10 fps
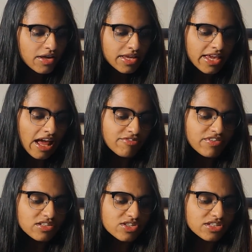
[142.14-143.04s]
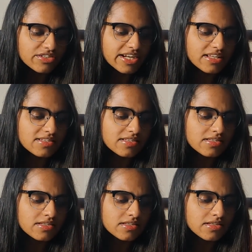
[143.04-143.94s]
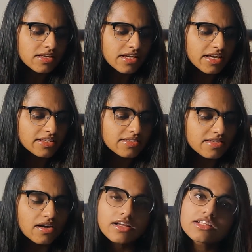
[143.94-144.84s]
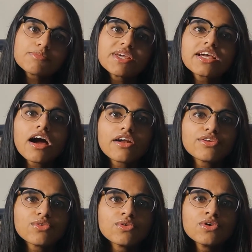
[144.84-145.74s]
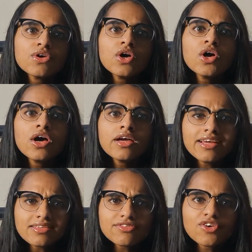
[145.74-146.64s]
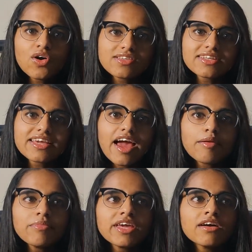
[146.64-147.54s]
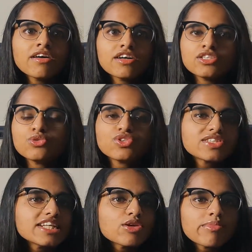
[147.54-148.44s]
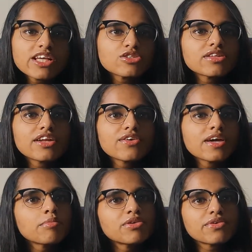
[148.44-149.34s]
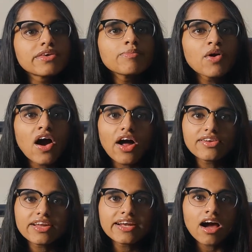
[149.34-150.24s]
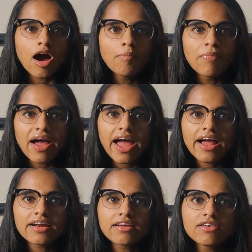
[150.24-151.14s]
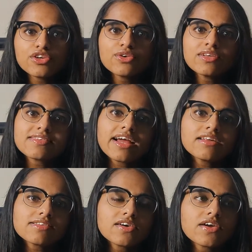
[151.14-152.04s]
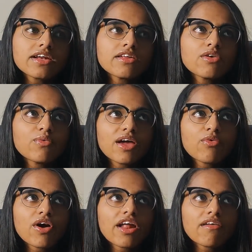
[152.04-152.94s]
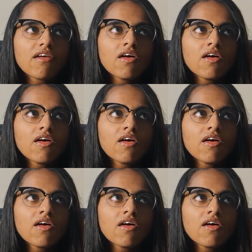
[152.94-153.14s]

can functional trainings in circuits be cardio? Yes, of course it can be. You just need to make sure that you're able to keep your heart rate up, and you design a circuit in a way where